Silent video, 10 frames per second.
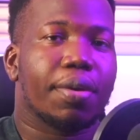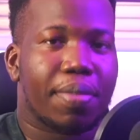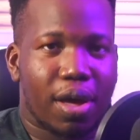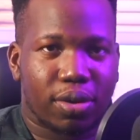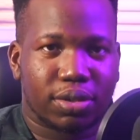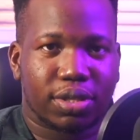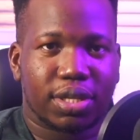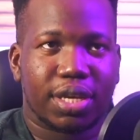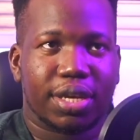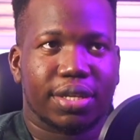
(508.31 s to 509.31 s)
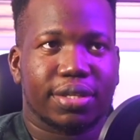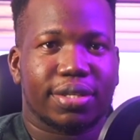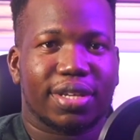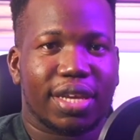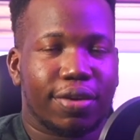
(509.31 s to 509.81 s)
about
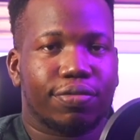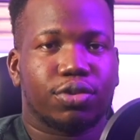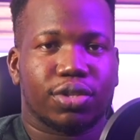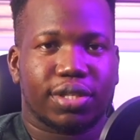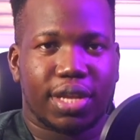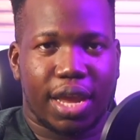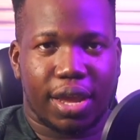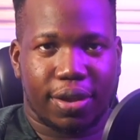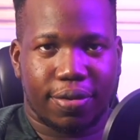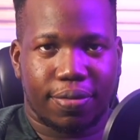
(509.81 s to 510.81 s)
is if to stay.